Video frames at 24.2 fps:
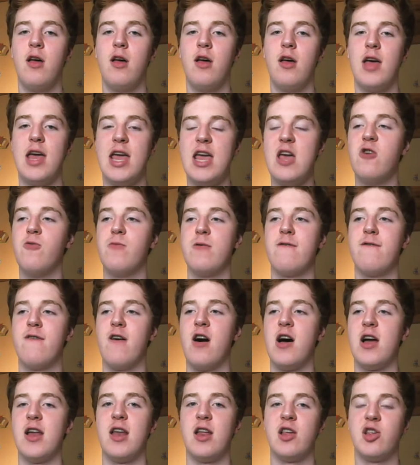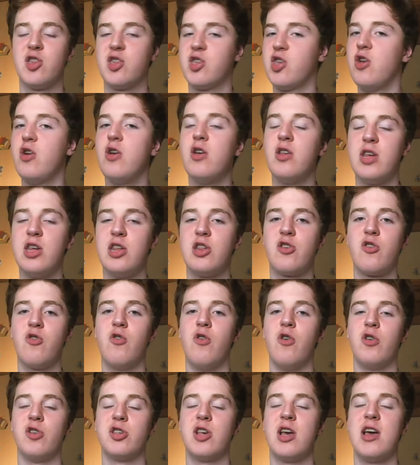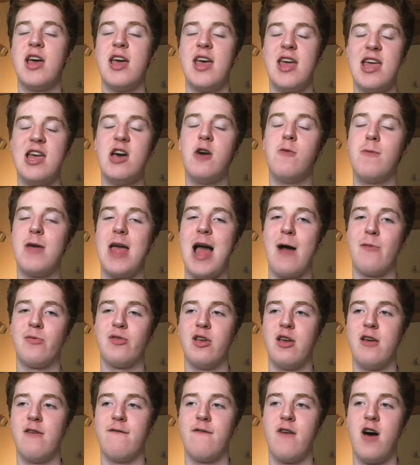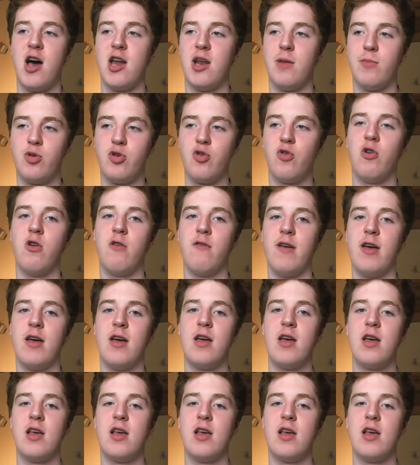he'll be fine. As soon as he scores, he'll be absolutely fine, I'm sure of it.